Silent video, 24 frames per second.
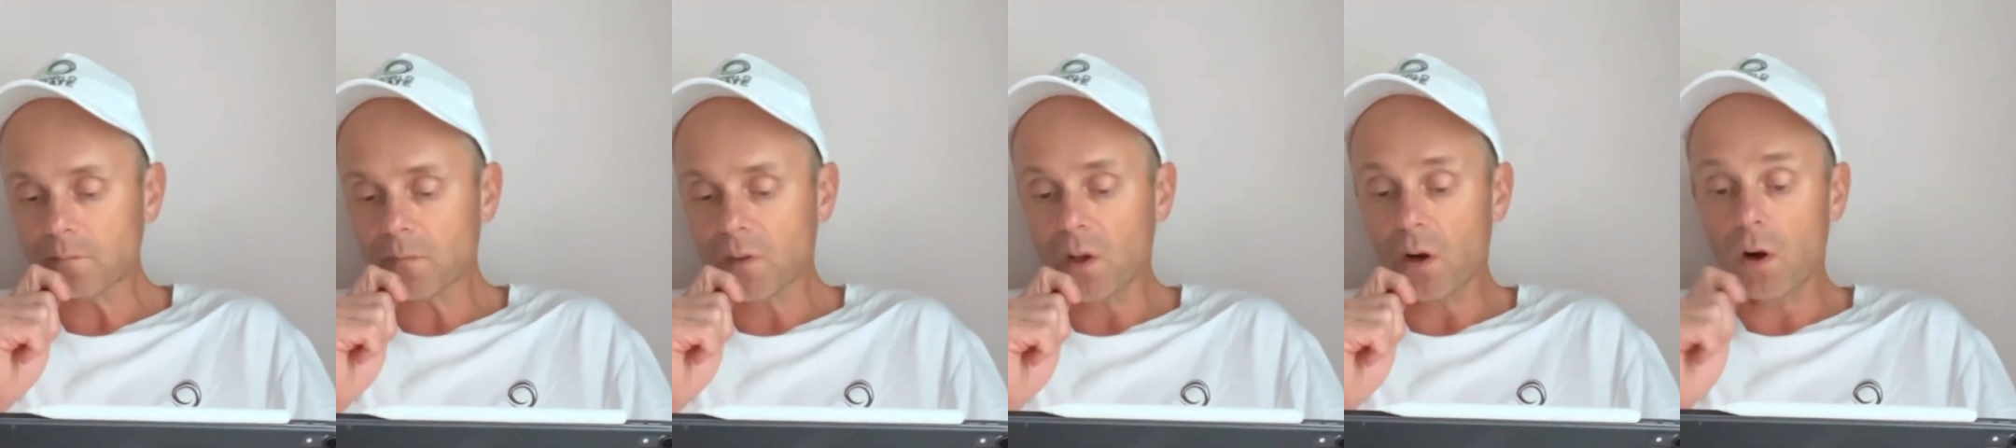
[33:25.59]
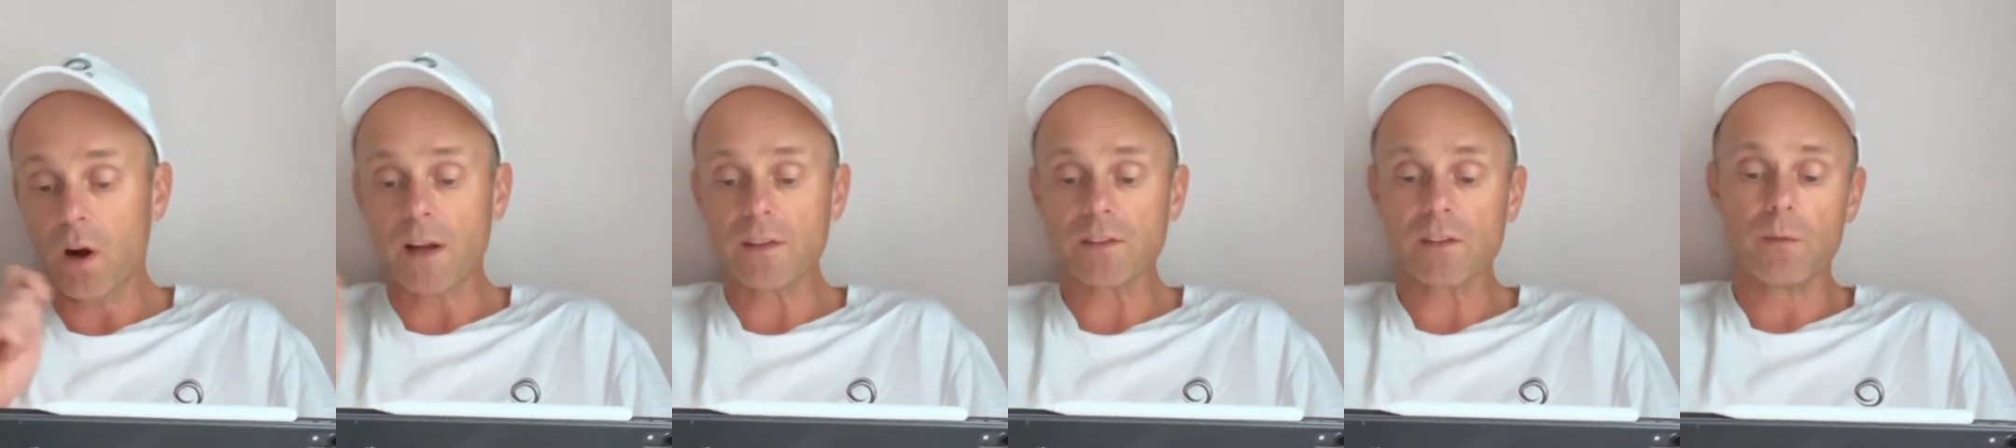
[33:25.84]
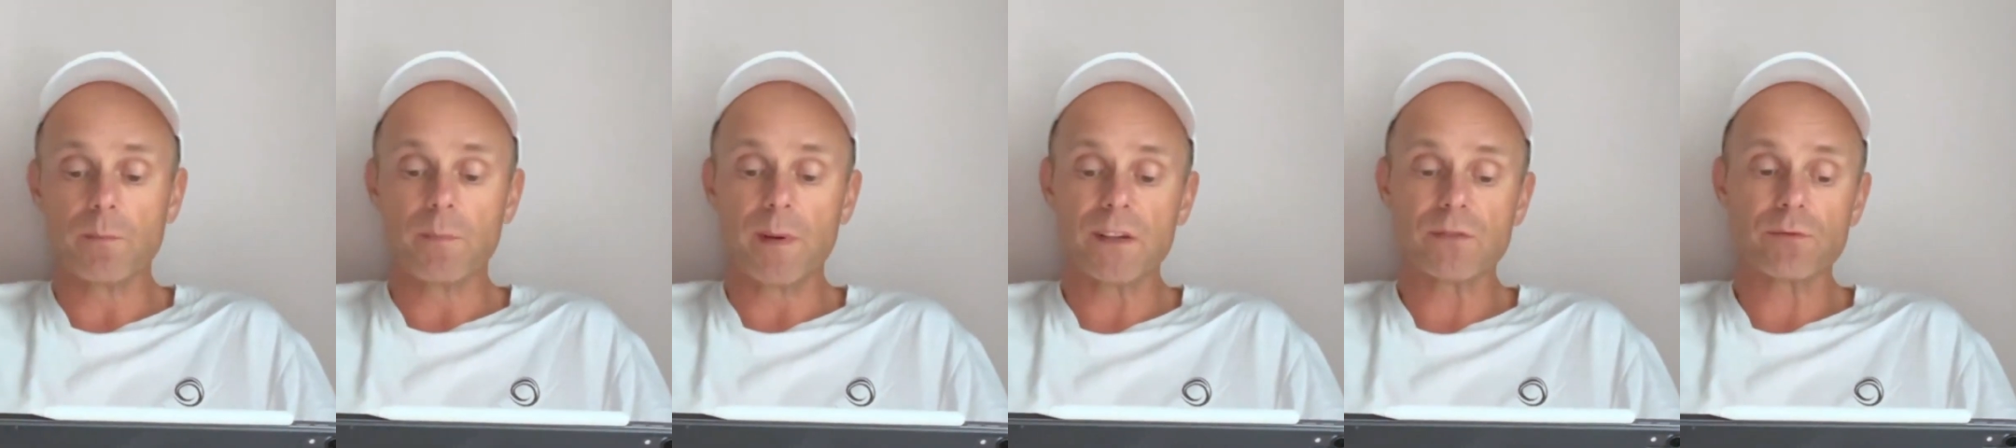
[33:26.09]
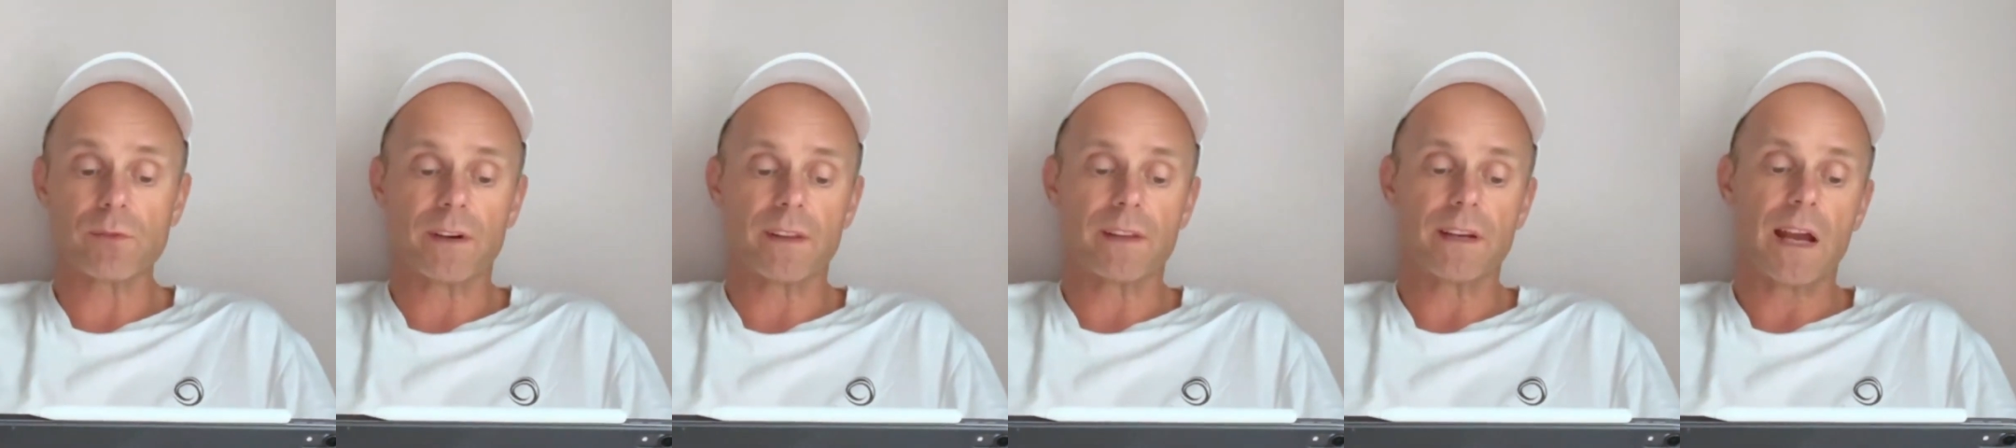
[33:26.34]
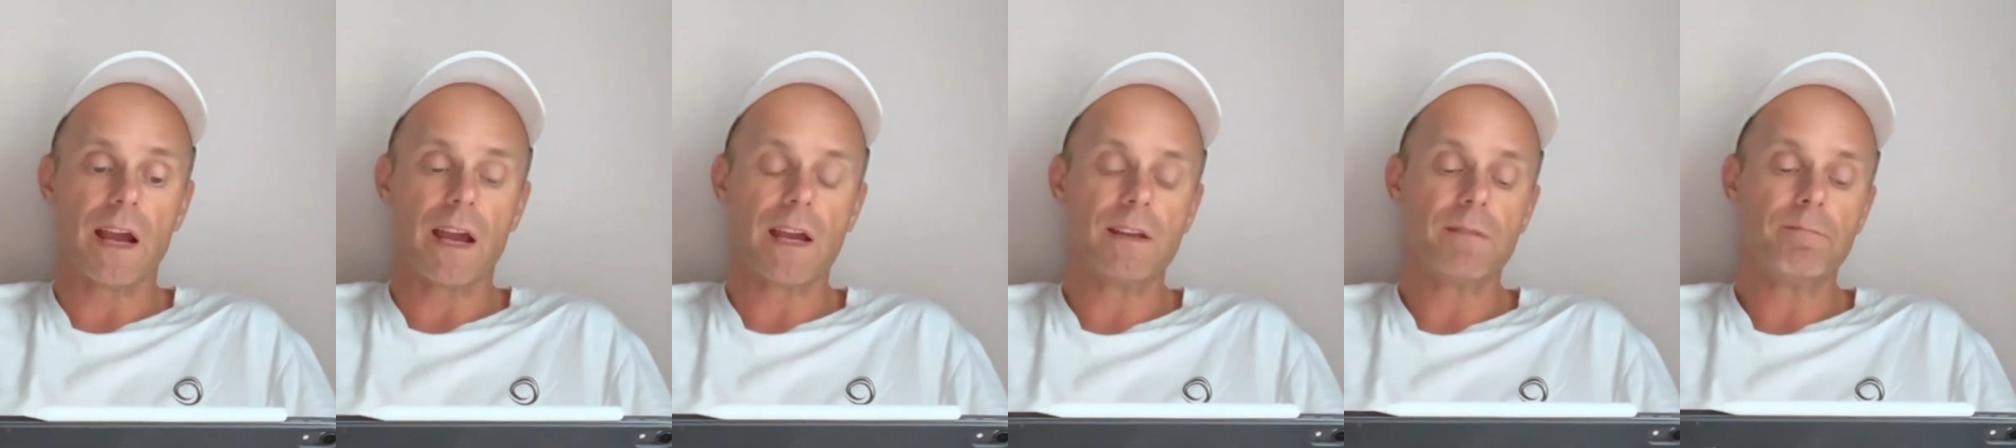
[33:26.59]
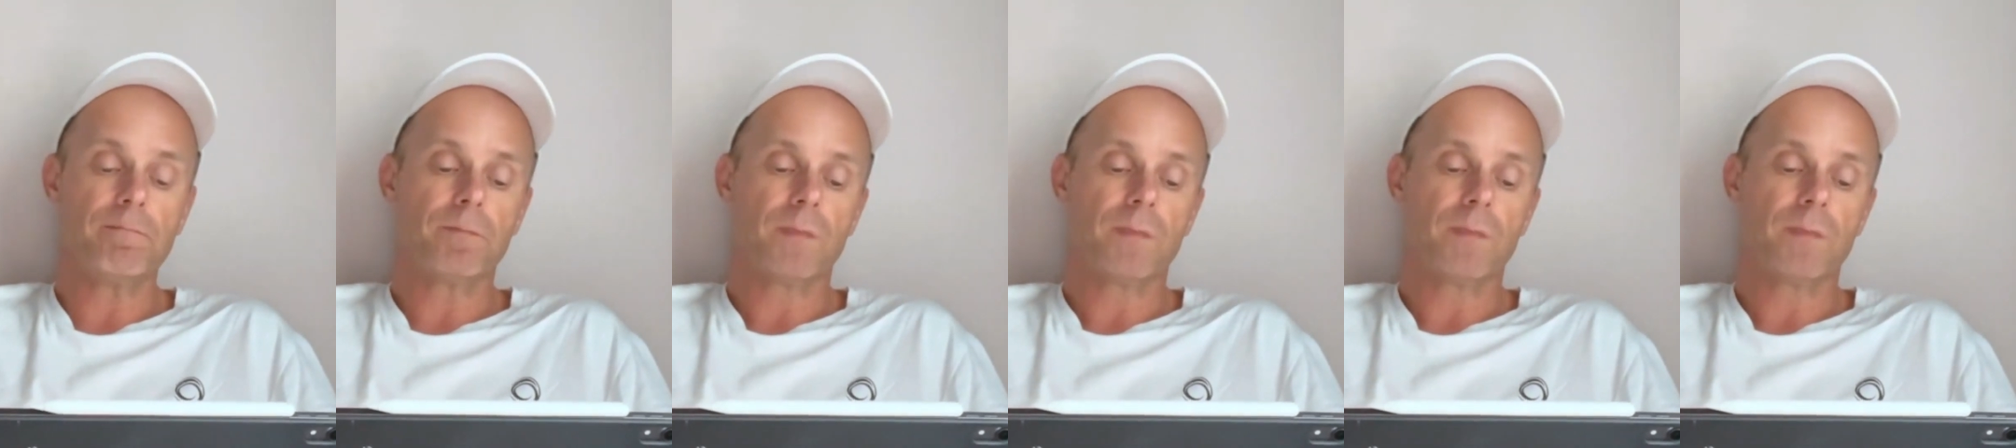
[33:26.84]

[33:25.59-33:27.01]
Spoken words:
All right, so the best run of the day